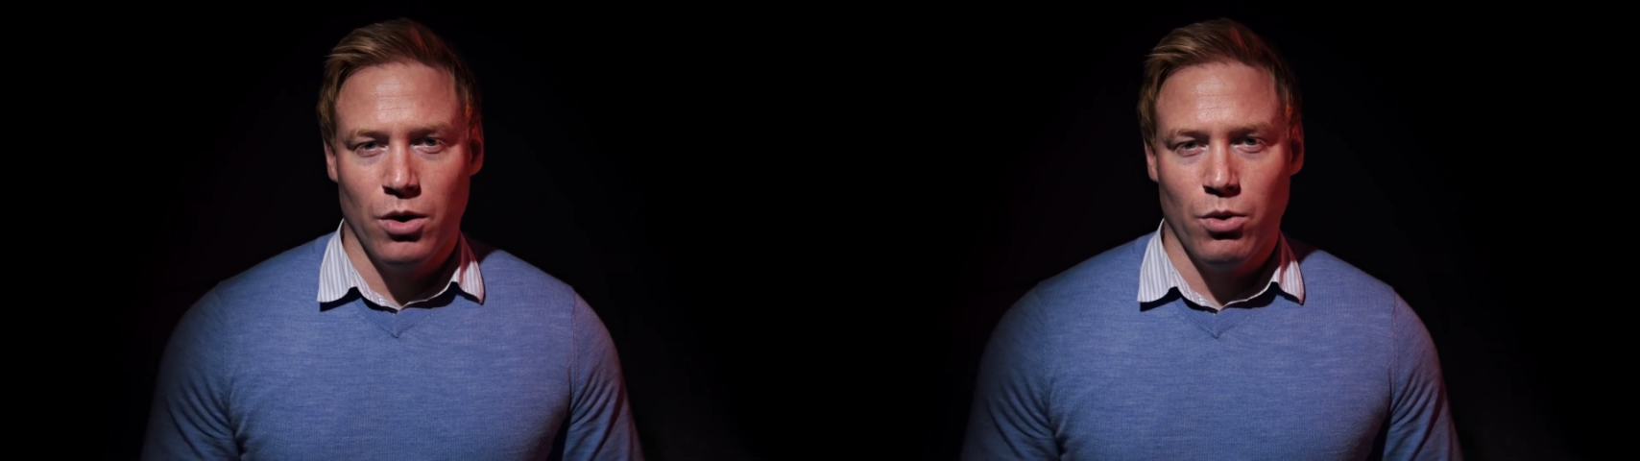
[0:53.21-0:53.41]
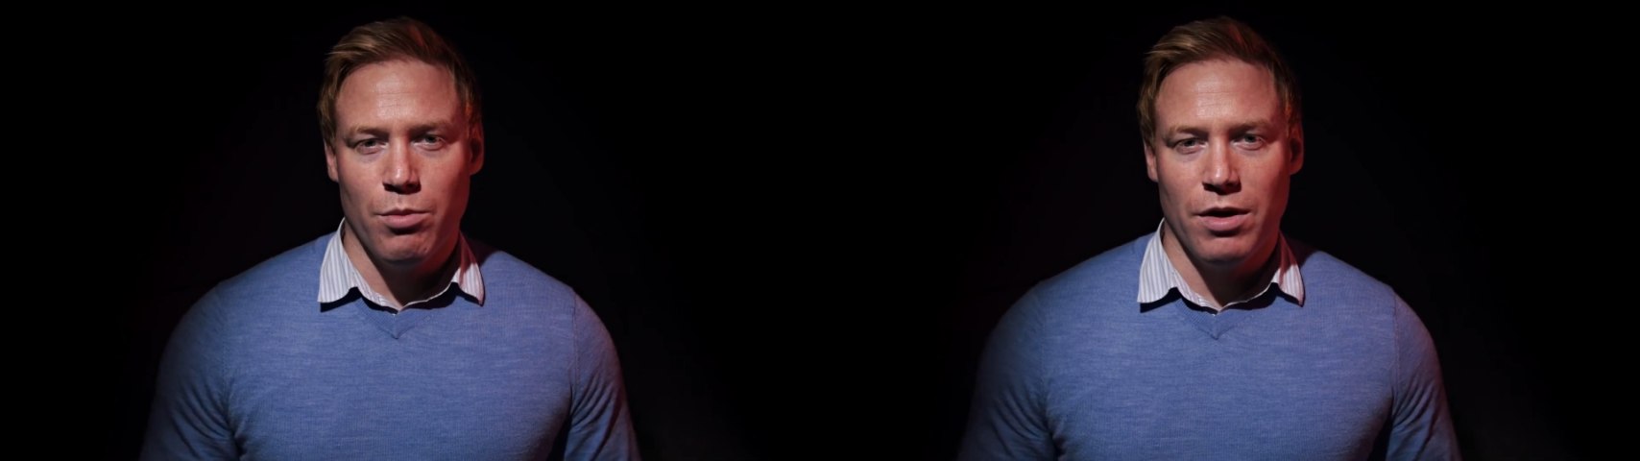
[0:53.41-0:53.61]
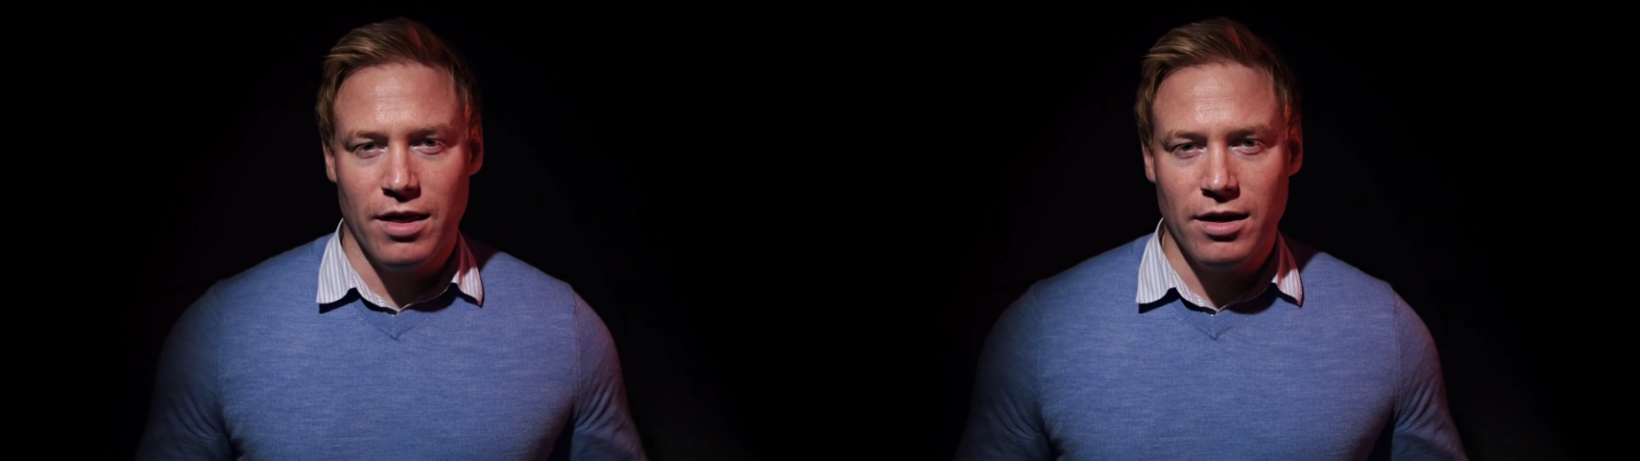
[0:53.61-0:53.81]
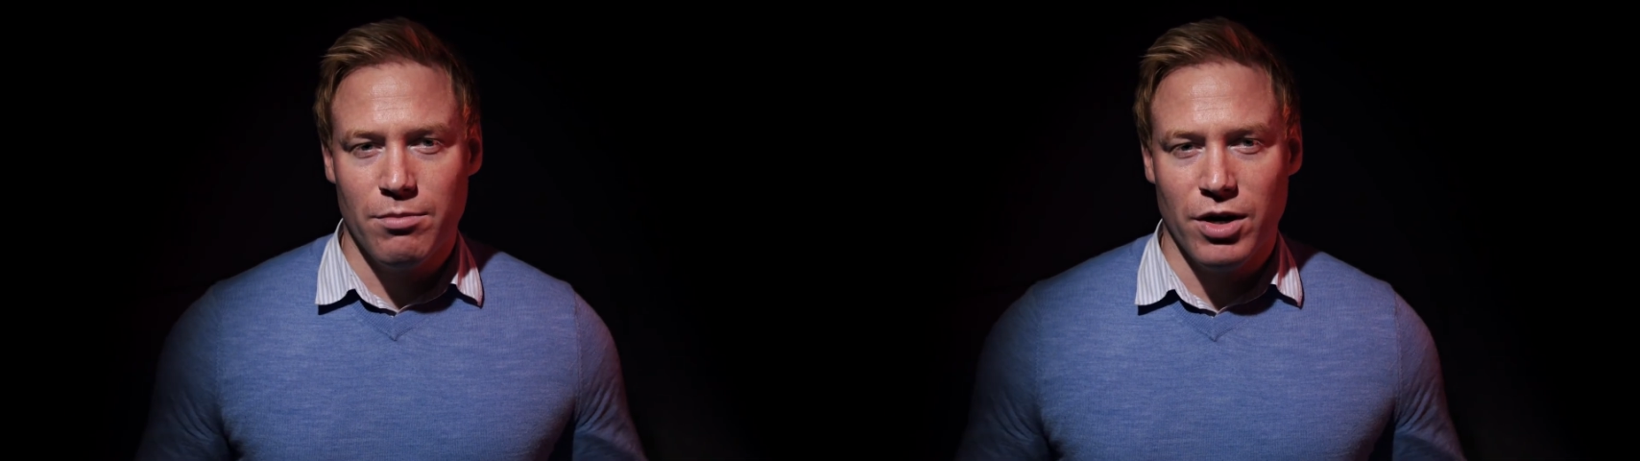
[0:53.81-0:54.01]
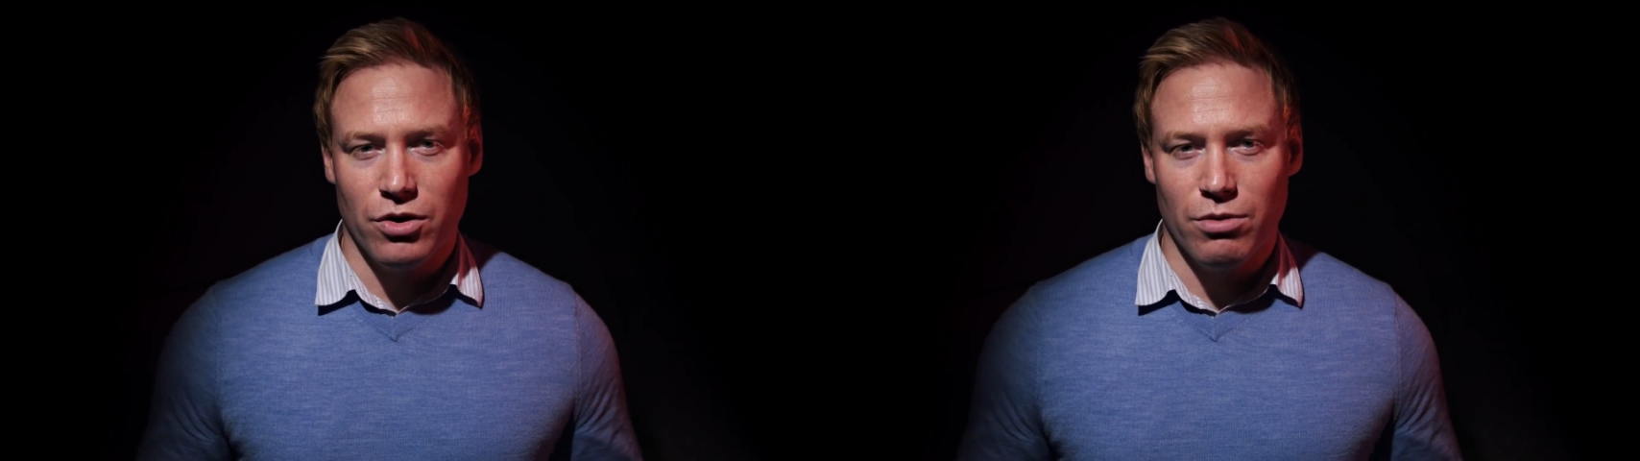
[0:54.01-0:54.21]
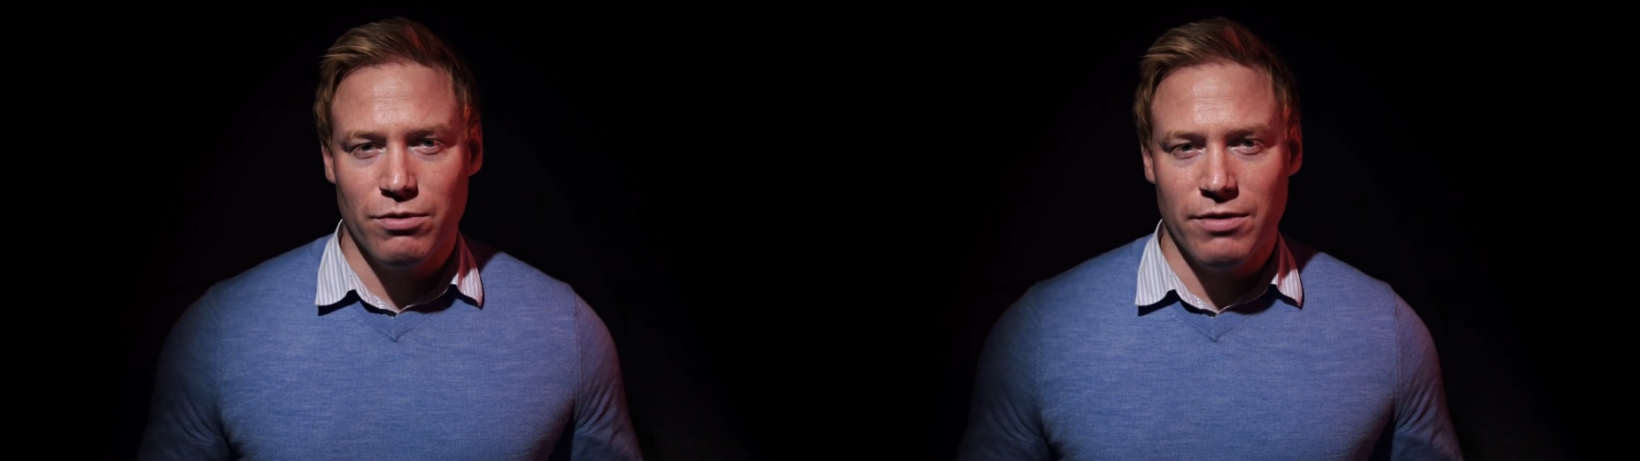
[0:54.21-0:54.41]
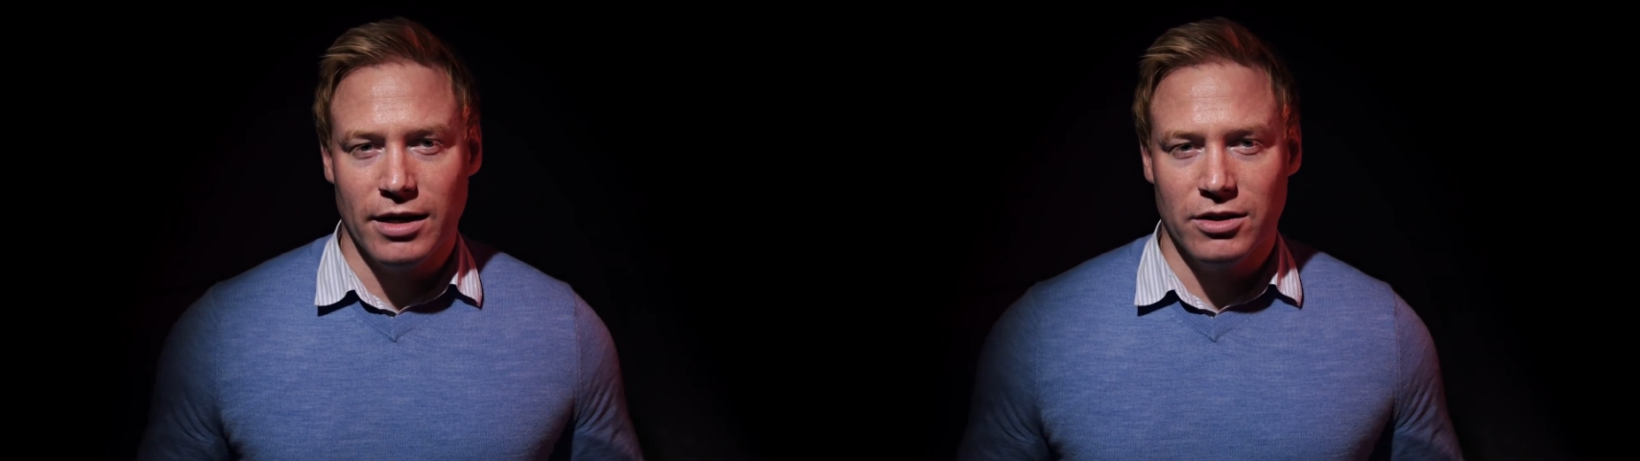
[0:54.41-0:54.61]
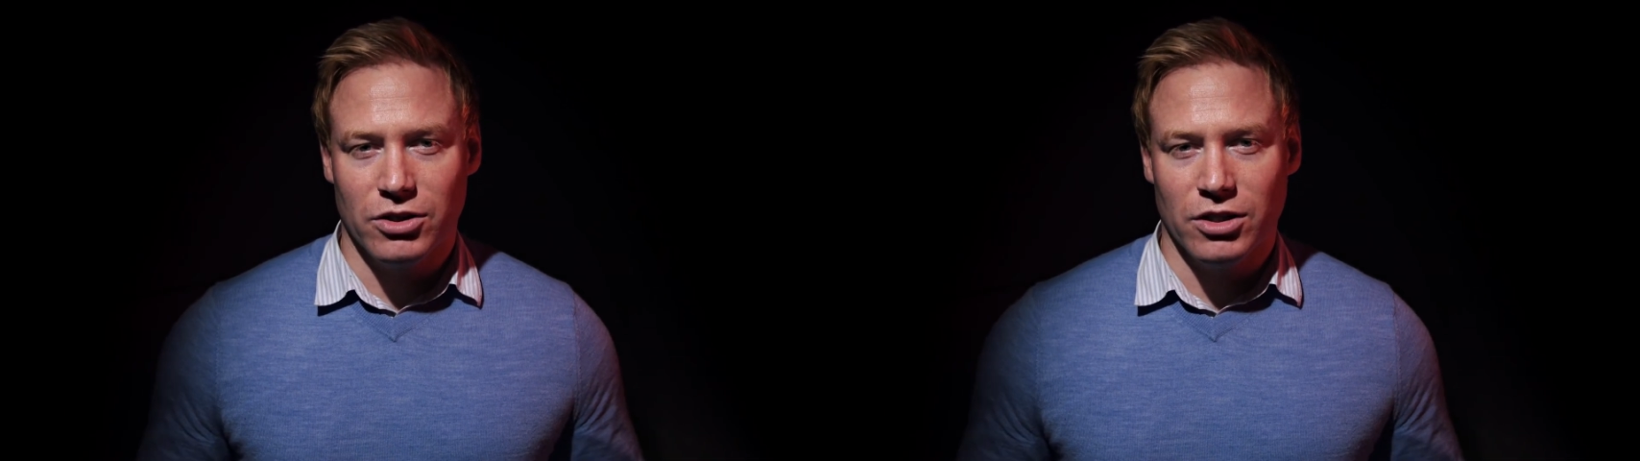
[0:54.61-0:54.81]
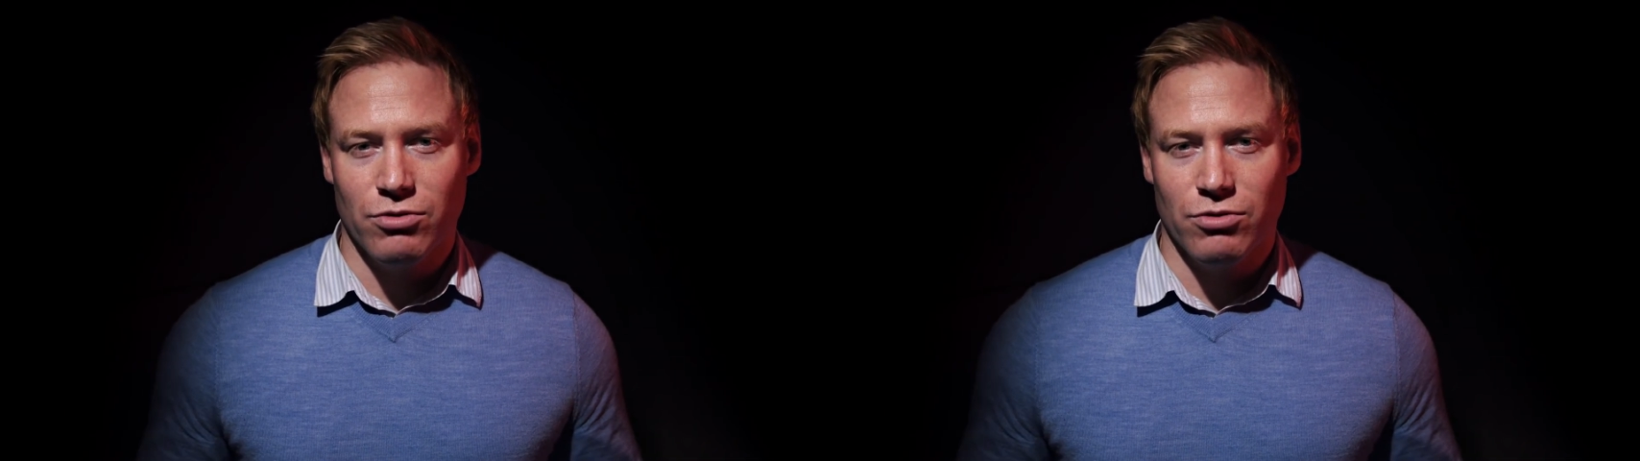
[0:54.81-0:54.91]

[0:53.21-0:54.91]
When we think about human factors